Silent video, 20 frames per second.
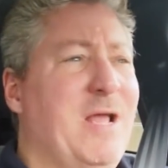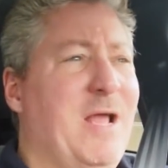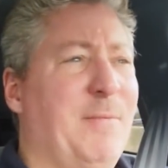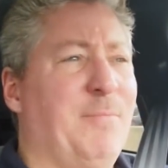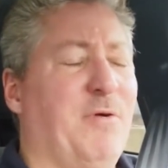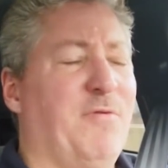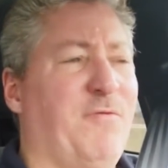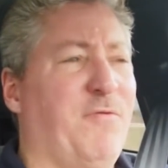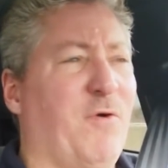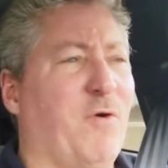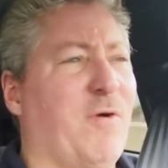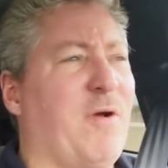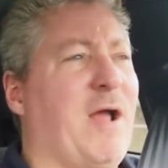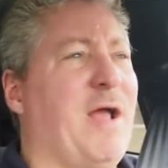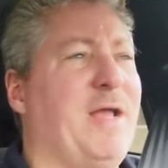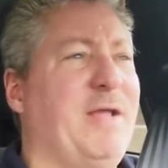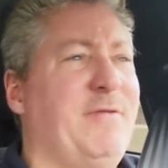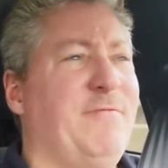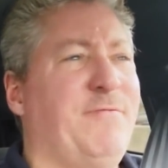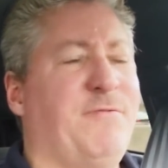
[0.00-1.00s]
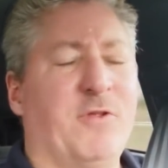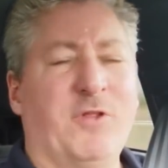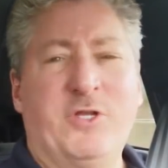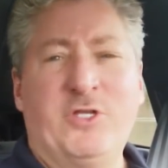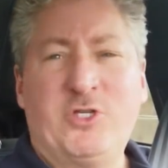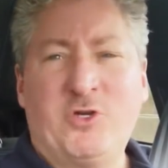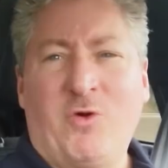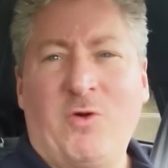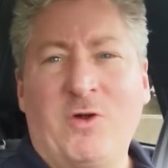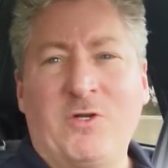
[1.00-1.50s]
And before I
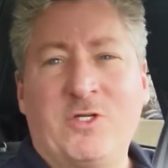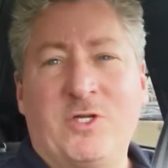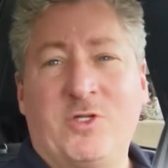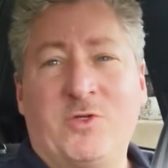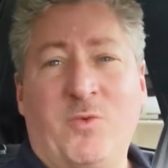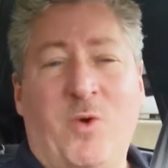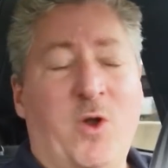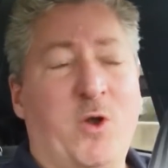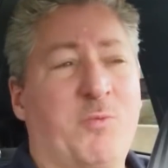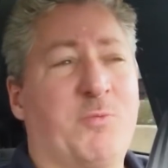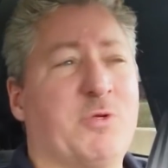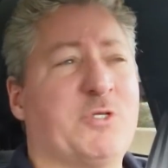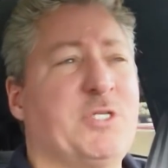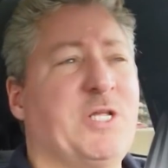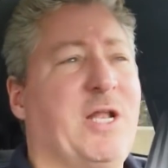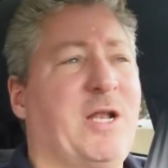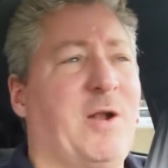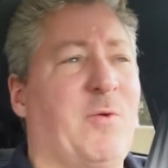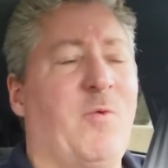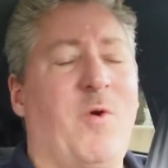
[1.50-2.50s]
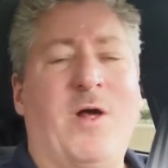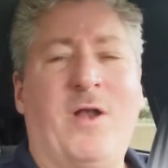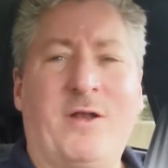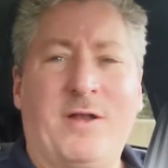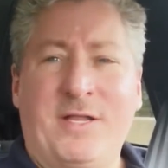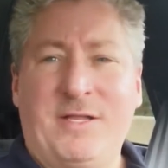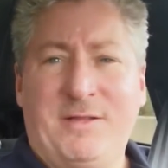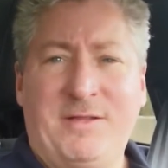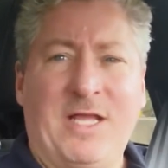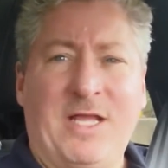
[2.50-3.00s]
fully charged it to 100%, I
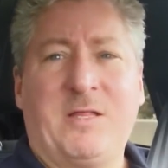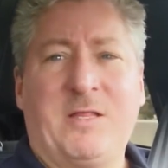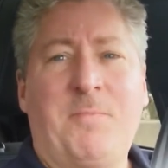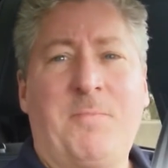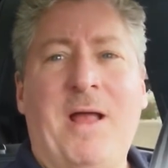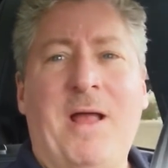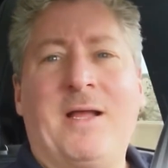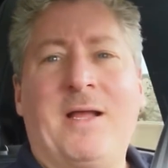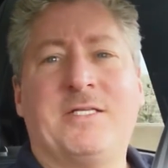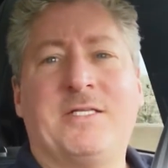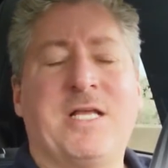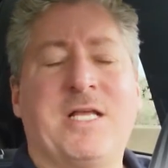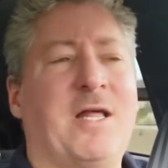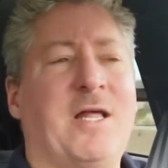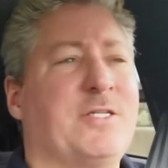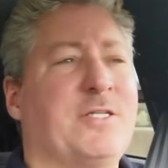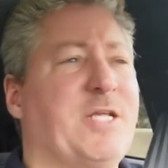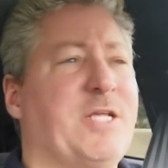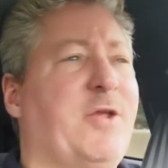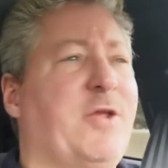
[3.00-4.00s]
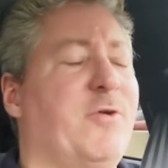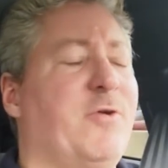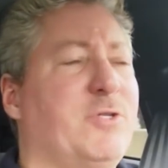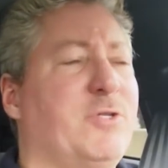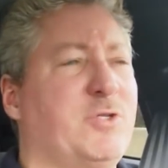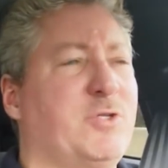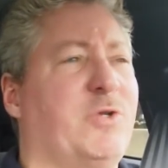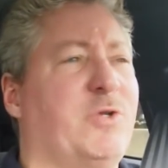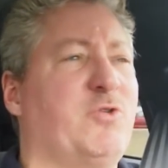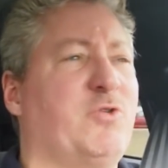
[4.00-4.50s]
wanted to get the pack as hot as I
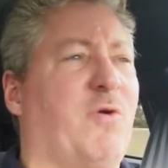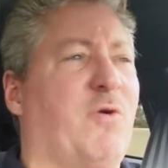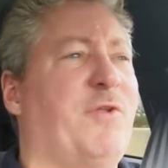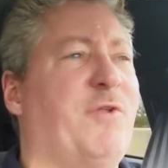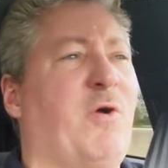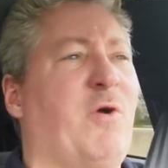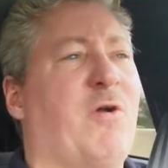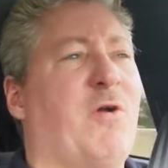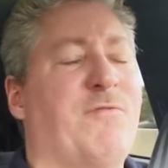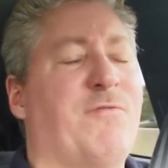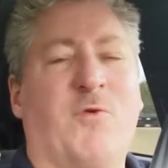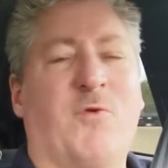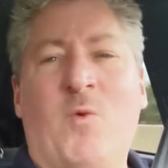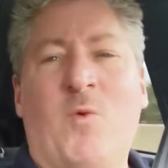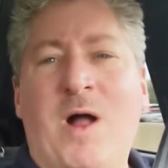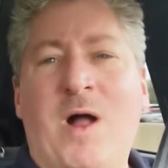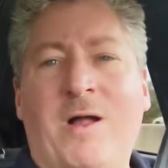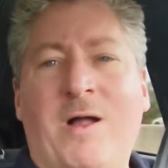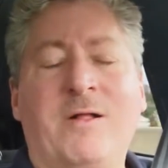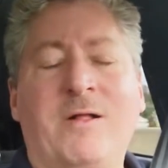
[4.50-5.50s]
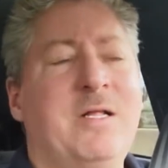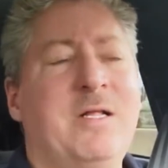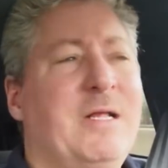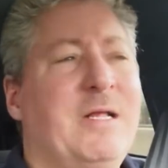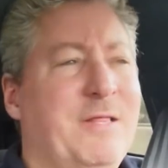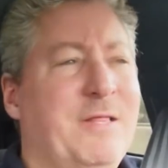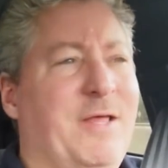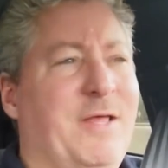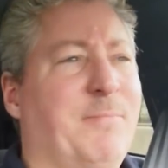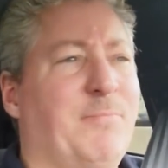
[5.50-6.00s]
could. So I drove it hard for a while,
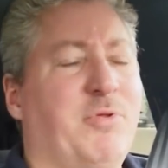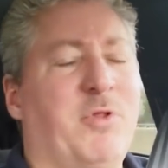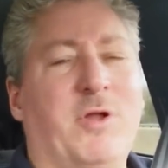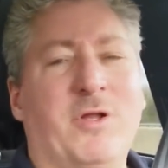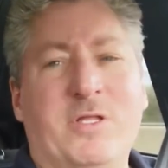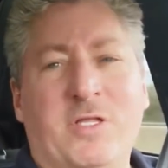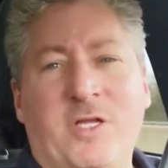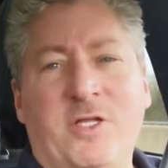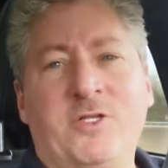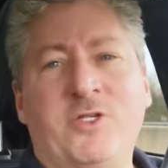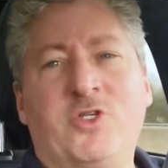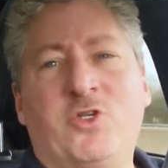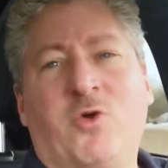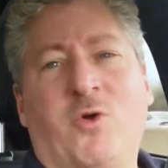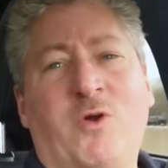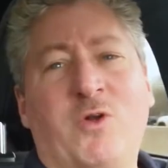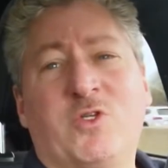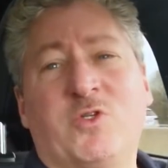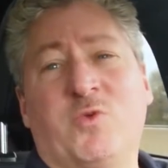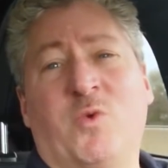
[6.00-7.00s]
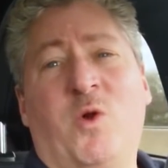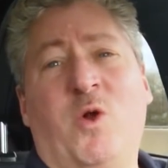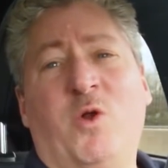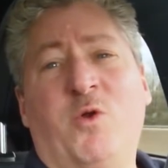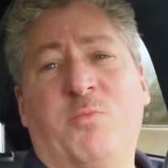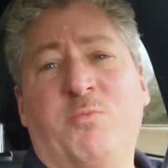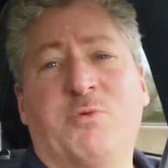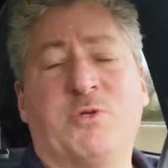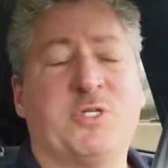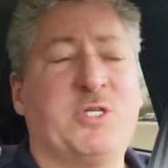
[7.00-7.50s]
then plugged in, charged to
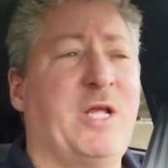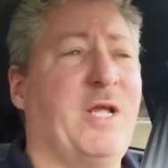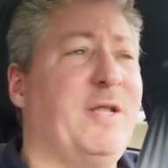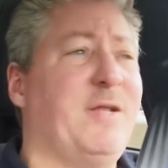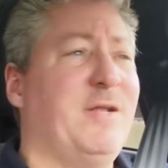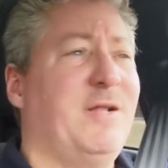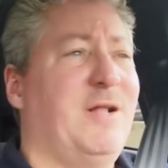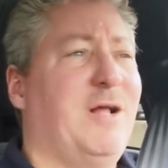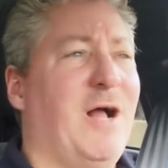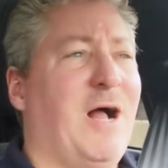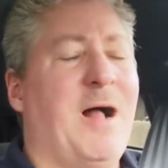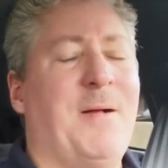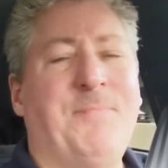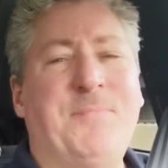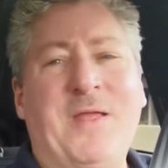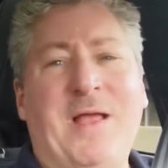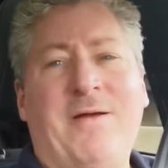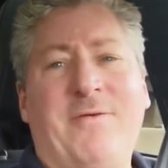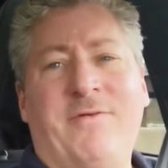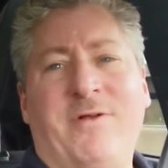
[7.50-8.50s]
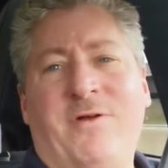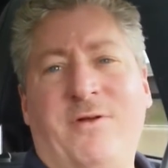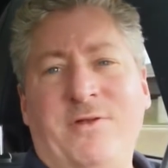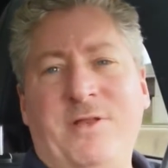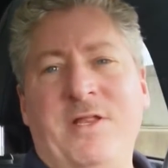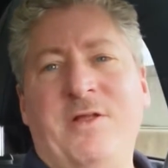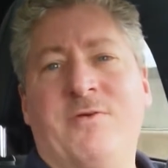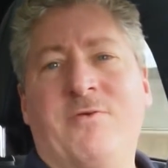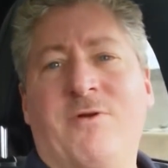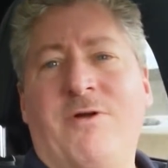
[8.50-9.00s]
100%, hopped out
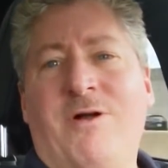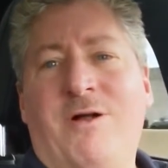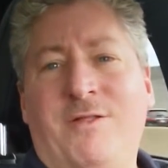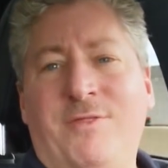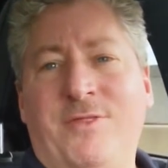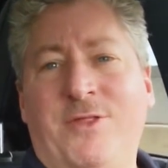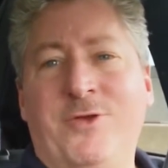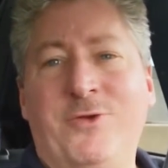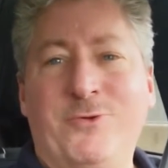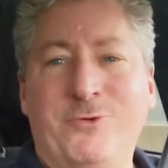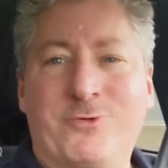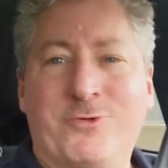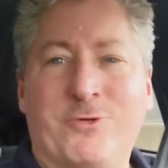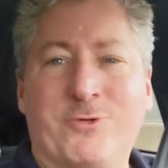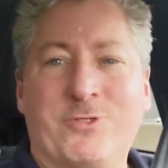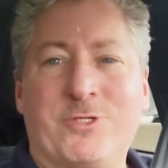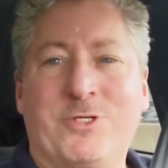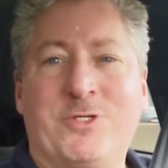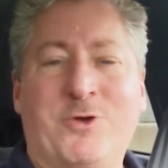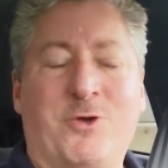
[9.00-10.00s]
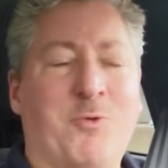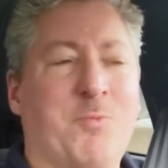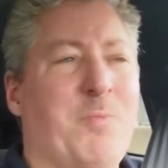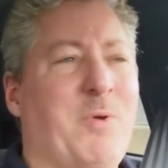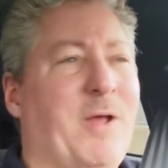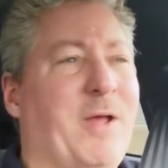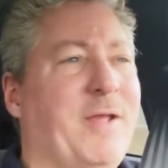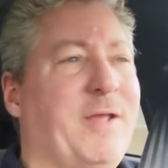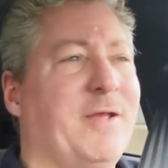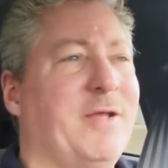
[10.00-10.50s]
on here on the New Jersey
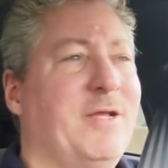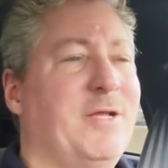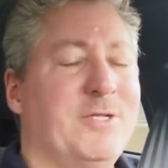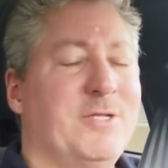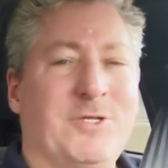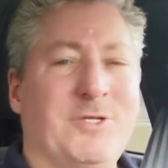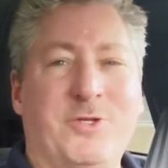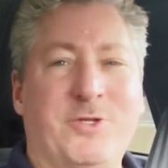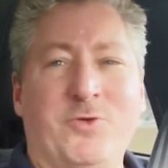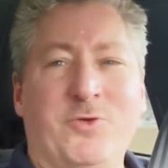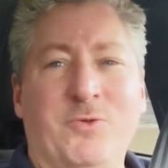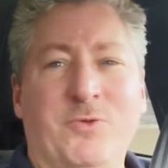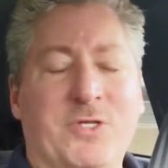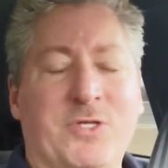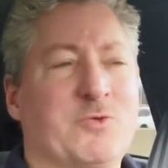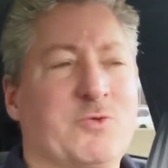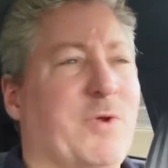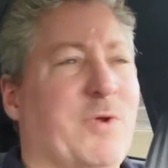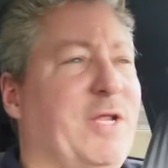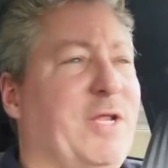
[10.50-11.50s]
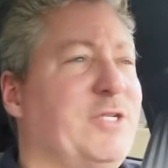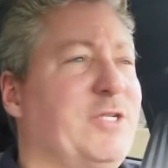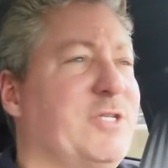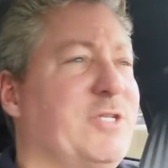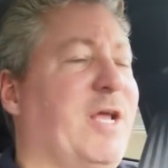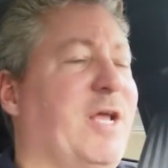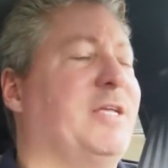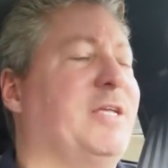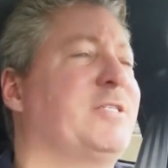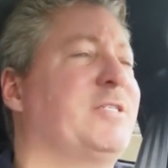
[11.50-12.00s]
Turnpike to do this
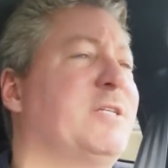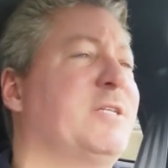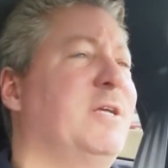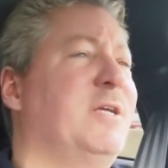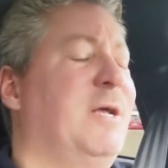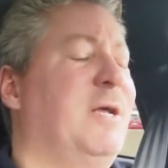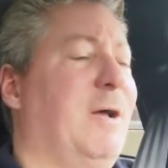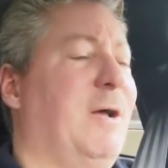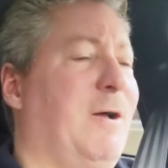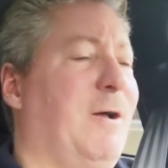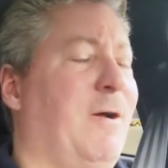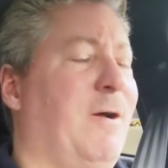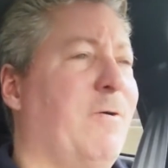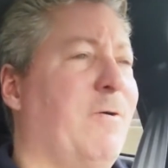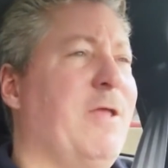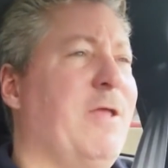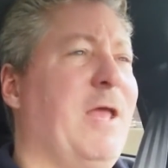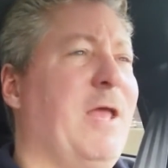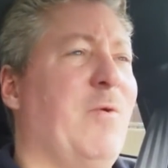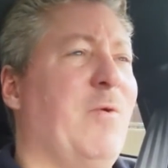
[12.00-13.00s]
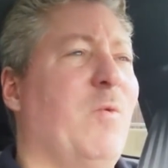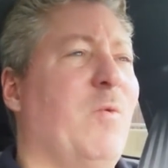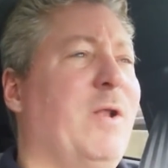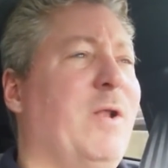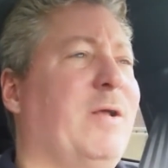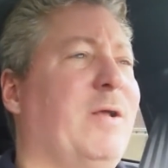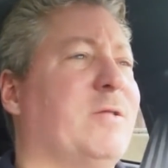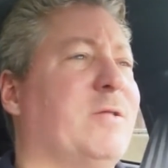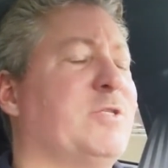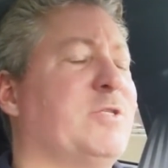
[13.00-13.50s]
range test. Okay,
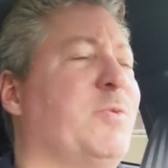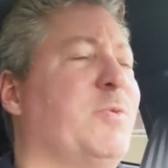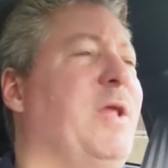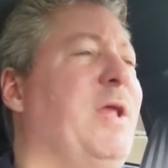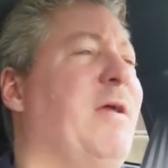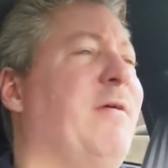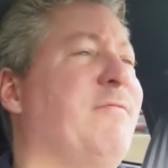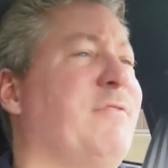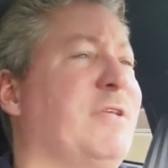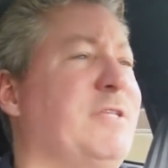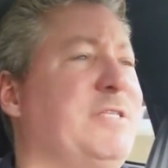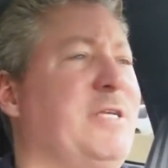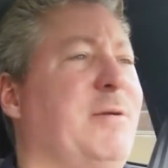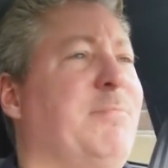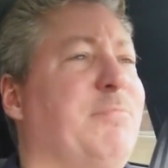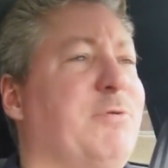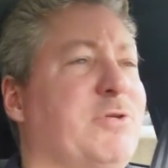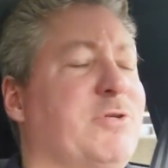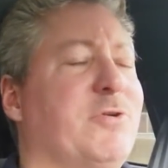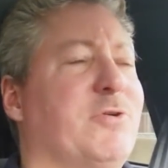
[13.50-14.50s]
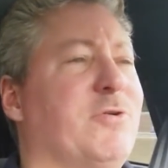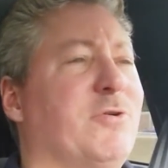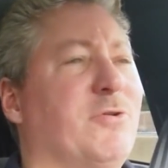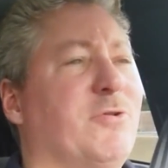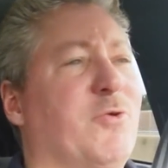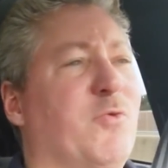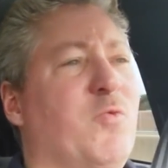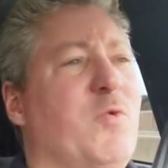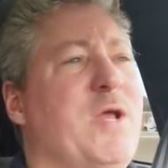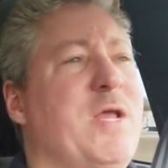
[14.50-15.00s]
what else? We have the
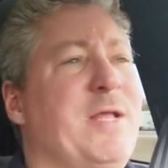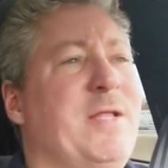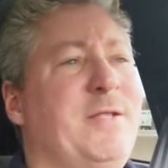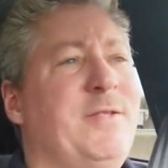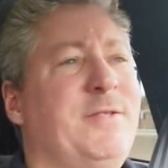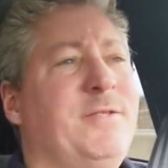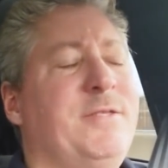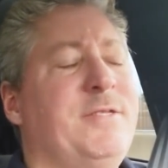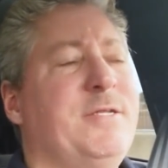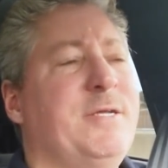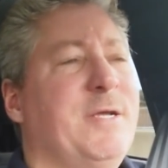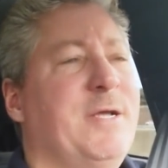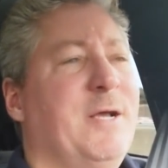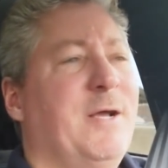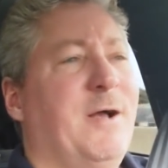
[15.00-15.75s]
temperature, the wind,